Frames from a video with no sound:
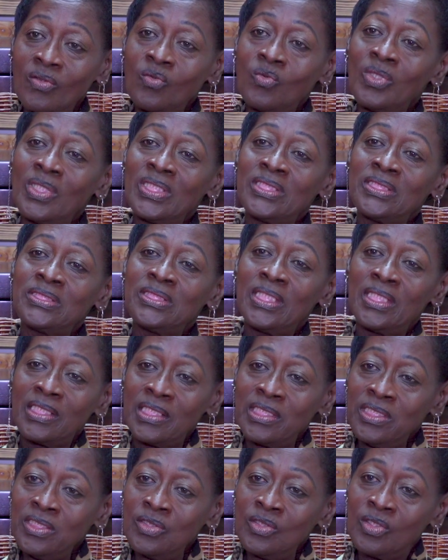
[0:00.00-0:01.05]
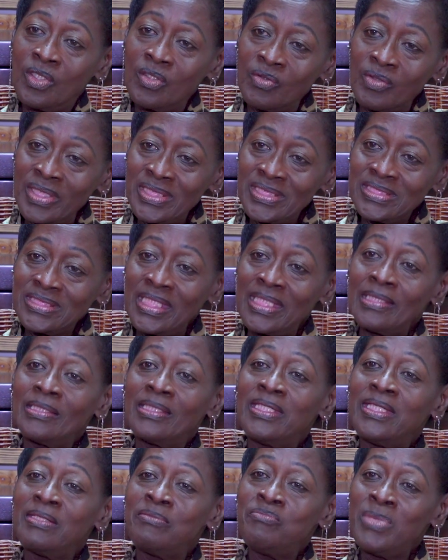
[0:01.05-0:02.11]
was a Eucharistic
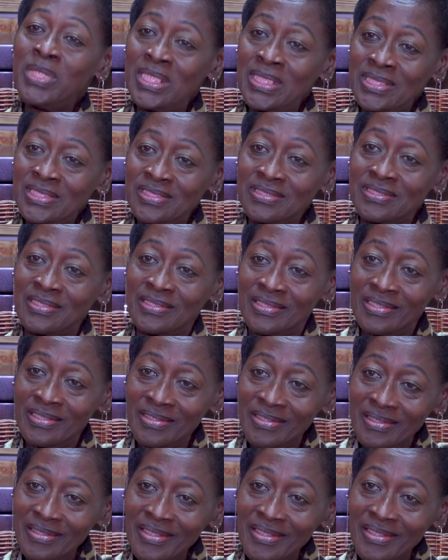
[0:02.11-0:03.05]
lay minister.